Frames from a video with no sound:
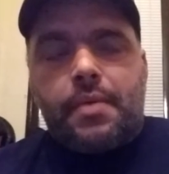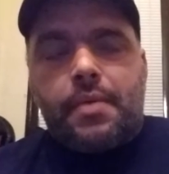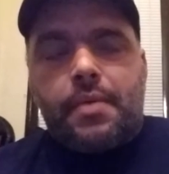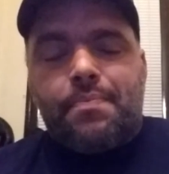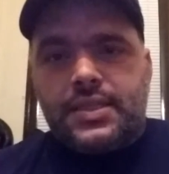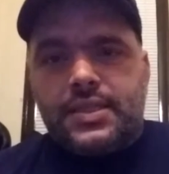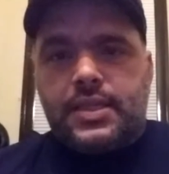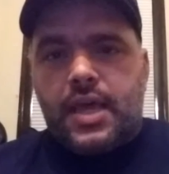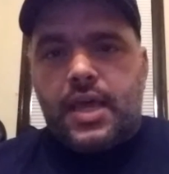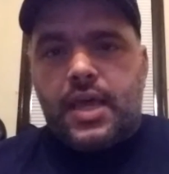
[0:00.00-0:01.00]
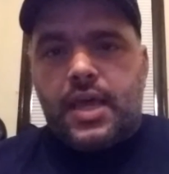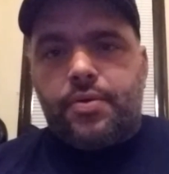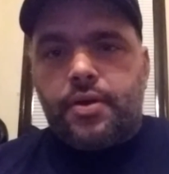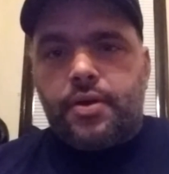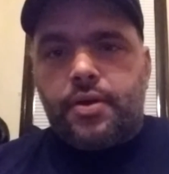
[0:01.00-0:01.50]
businesses in the
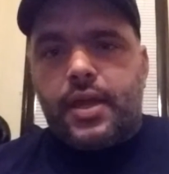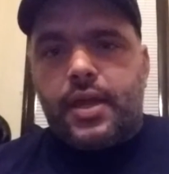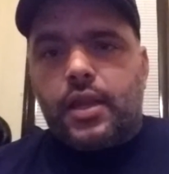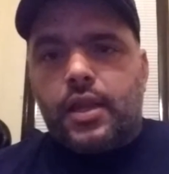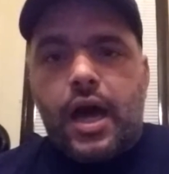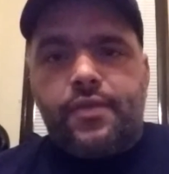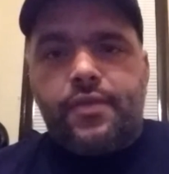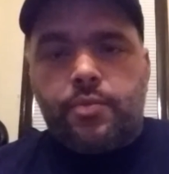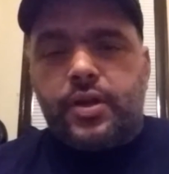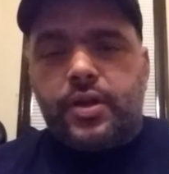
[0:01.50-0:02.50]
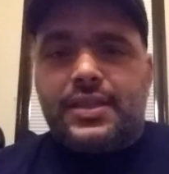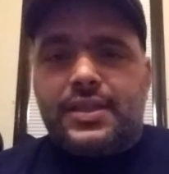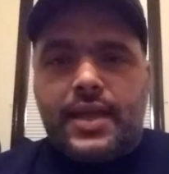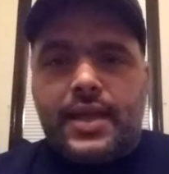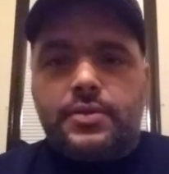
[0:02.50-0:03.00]
area, and a lot of them were like the
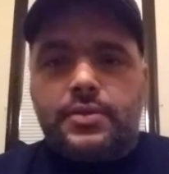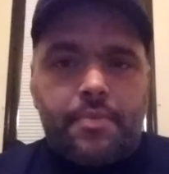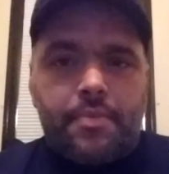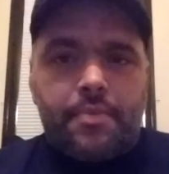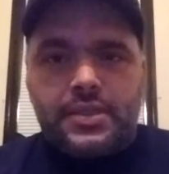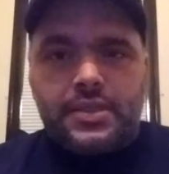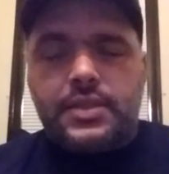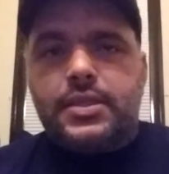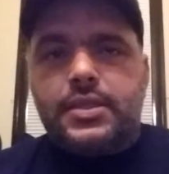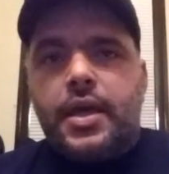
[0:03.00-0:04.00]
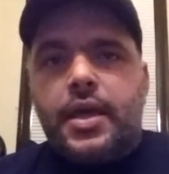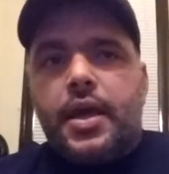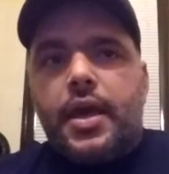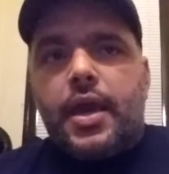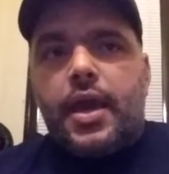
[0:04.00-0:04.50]
downtown business,
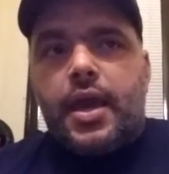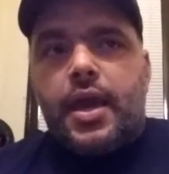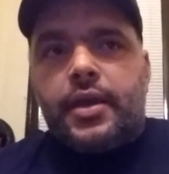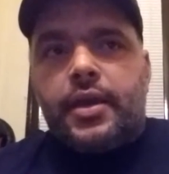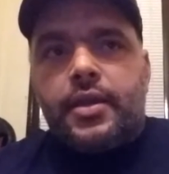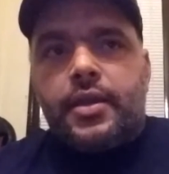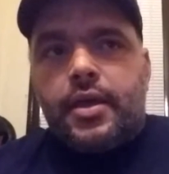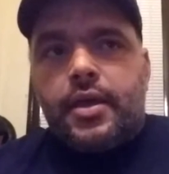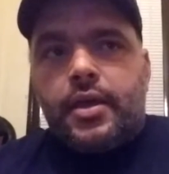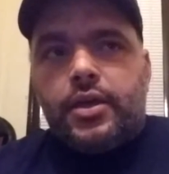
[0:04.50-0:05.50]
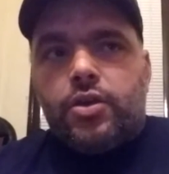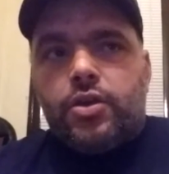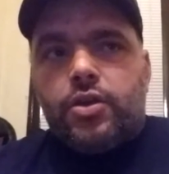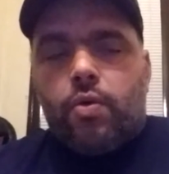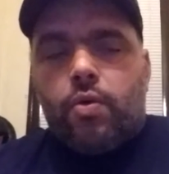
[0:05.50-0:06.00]
and you
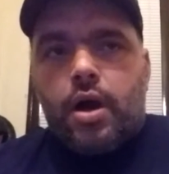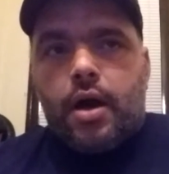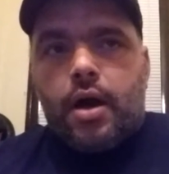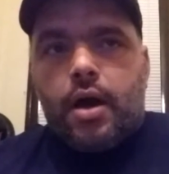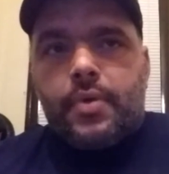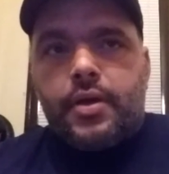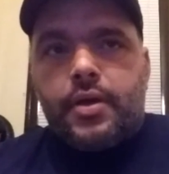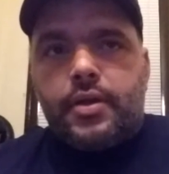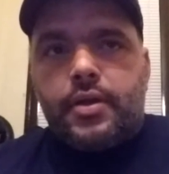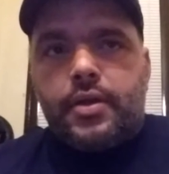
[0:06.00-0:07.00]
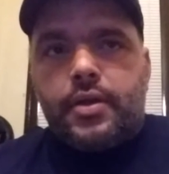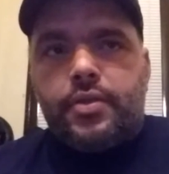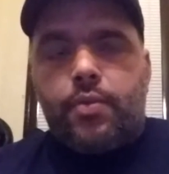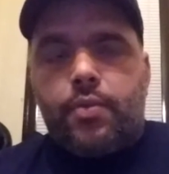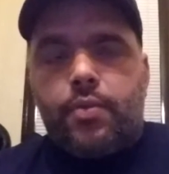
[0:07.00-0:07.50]
know,
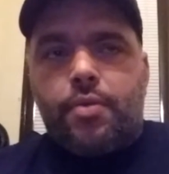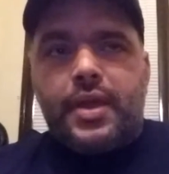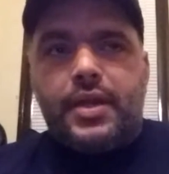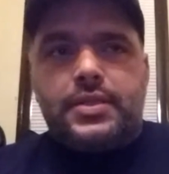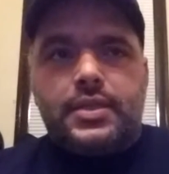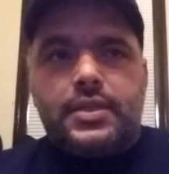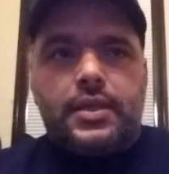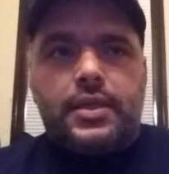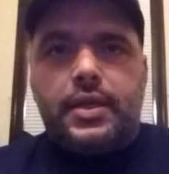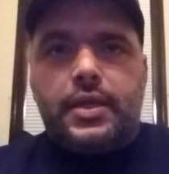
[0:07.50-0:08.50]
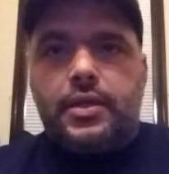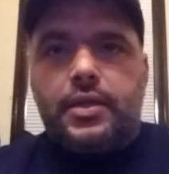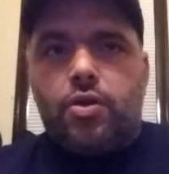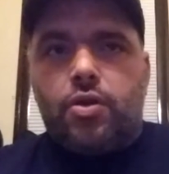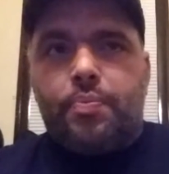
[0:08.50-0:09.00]
they were basically, you
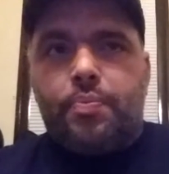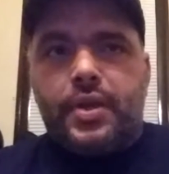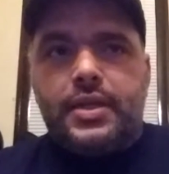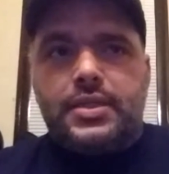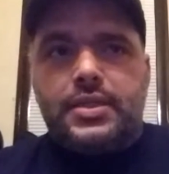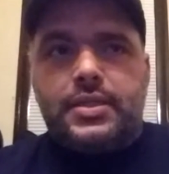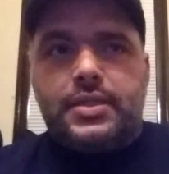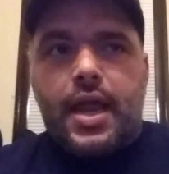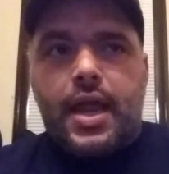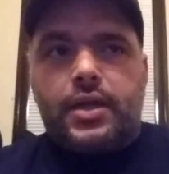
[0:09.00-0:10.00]
know, places that I